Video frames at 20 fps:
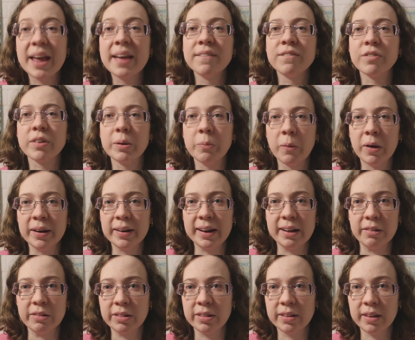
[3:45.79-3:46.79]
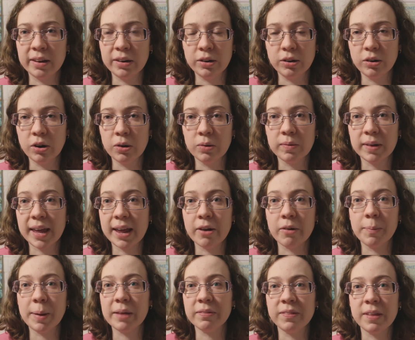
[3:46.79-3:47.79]
everyone else and you don't care
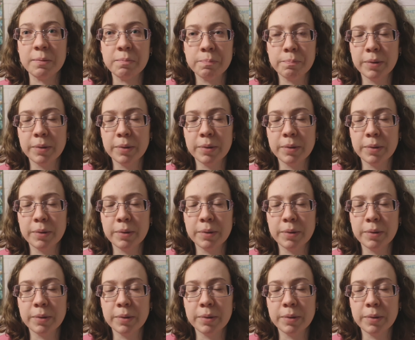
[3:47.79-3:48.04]
about them